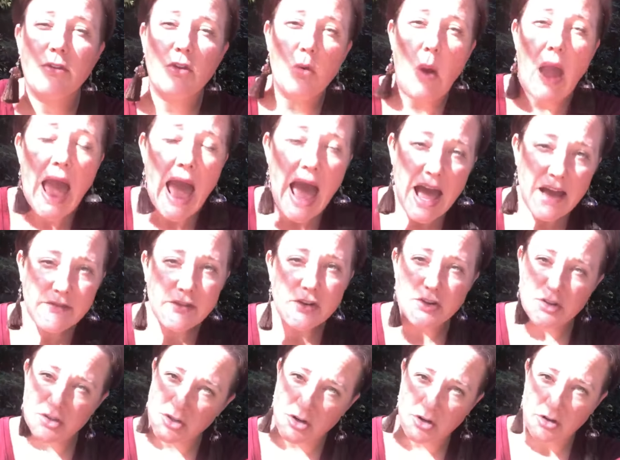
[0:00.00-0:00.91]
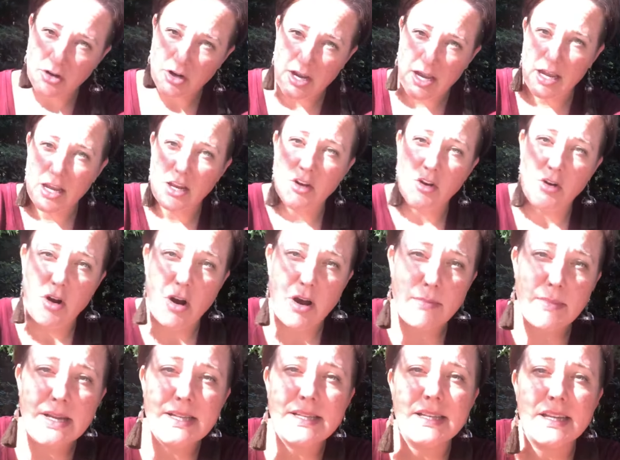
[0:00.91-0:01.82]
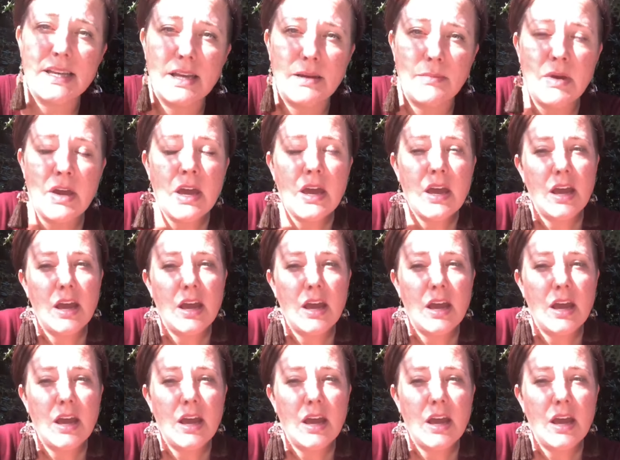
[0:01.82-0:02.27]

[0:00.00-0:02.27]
you have your starter kit and you're on my team